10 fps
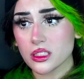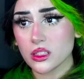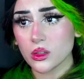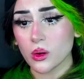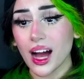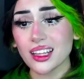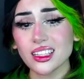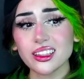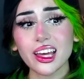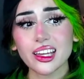do. I need
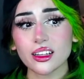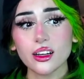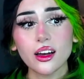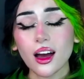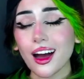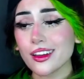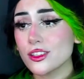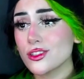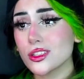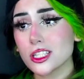like I need
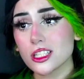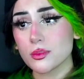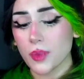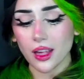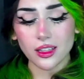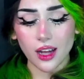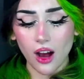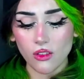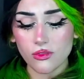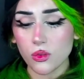you to spell it out
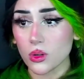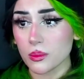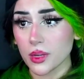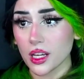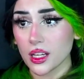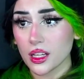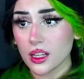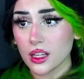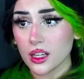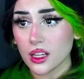for me.
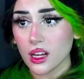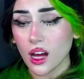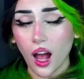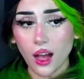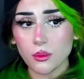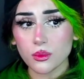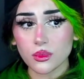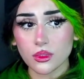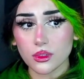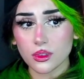I'm
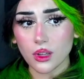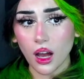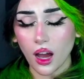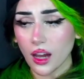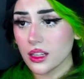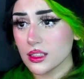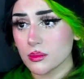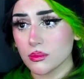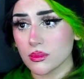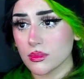I
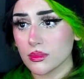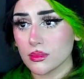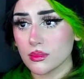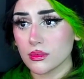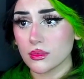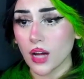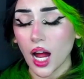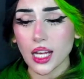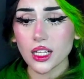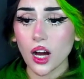am I
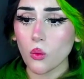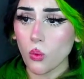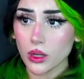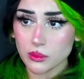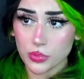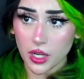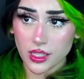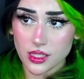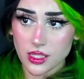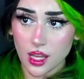got one brain
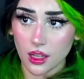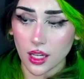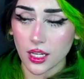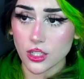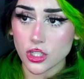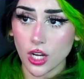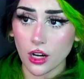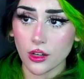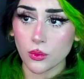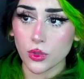cell and I share
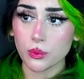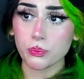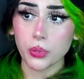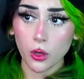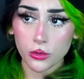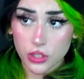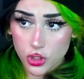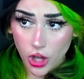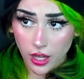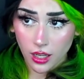it with both
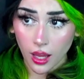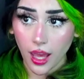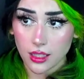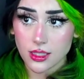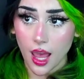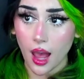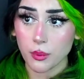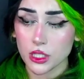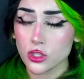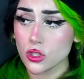Jenna and Tabby.
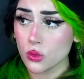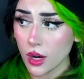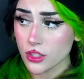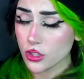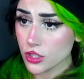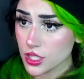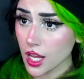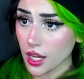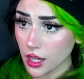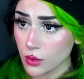Do you
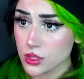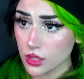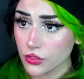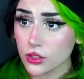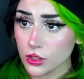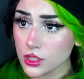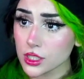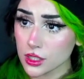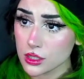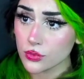understand how difficult it
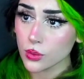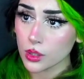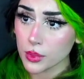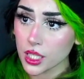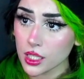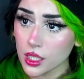is for me?